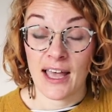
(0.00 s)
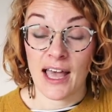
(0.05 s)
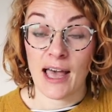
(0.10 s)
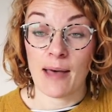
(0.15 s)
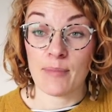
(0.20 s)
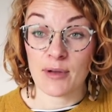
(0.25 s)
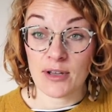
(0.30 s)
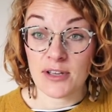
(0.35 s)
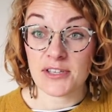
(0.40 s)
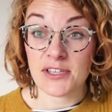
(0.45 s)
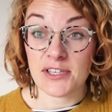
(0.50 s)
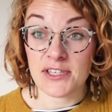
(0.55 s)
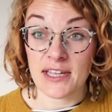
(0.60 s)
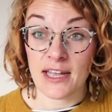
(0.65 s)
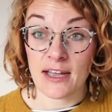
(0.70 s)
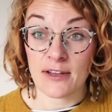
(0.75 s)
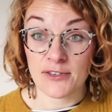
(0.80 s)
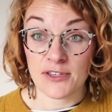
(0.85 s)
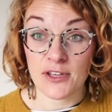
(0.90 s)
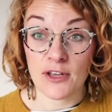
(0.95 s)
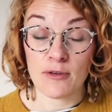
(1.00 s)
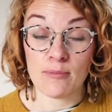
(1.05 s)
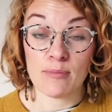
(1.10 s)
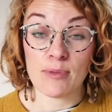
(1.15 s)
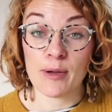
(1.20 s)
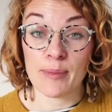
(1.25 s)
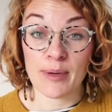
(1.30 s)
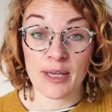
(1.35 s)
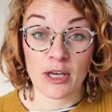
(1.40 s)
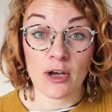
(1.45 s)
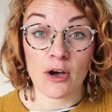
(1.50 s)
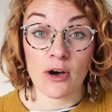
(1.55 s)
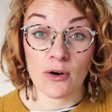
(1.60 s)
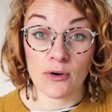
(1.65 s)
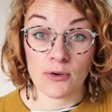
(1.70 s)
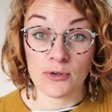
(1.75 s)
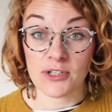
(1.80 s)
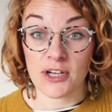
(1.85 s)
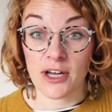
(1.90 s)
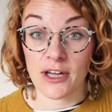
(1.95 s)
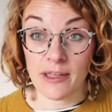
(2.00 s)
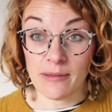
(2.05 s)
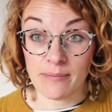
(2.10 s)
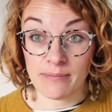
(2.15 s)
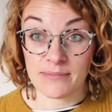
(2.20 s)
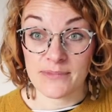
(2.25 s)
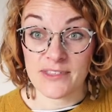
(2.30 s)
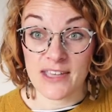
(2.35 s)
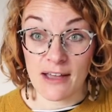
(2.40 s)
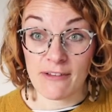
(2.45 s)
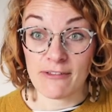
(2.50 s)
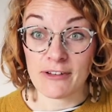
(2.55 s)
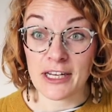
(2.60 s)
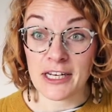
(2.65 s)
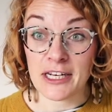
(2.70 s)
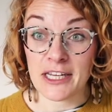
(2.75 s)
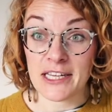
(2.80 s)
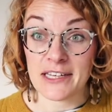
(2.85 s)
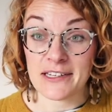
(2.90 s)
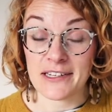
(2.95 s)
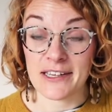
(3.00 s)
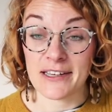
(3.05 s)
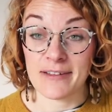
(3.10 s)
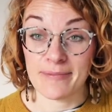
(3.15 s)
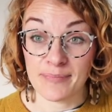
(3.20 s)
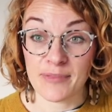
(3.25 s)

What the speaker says: And because it's now so blooming cold, I definitely need it.